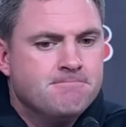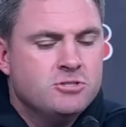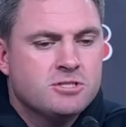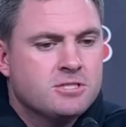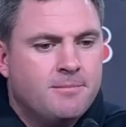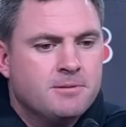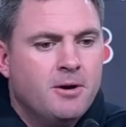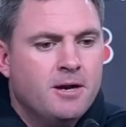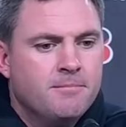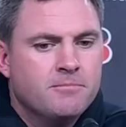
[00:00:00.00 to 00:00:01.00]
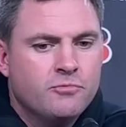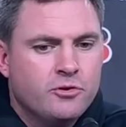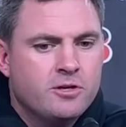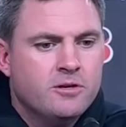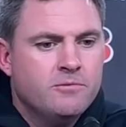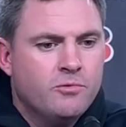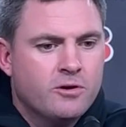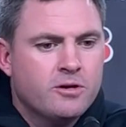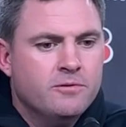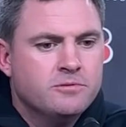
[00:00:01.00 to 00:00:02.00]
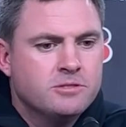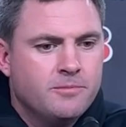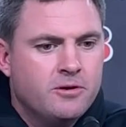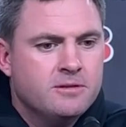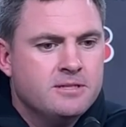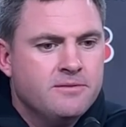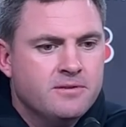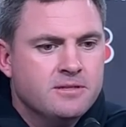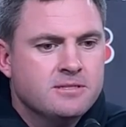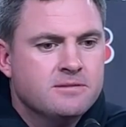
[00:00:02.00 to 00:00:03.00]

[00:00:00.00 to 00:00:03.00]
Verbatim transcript: just top to bottom, really good, well coached, smart defense.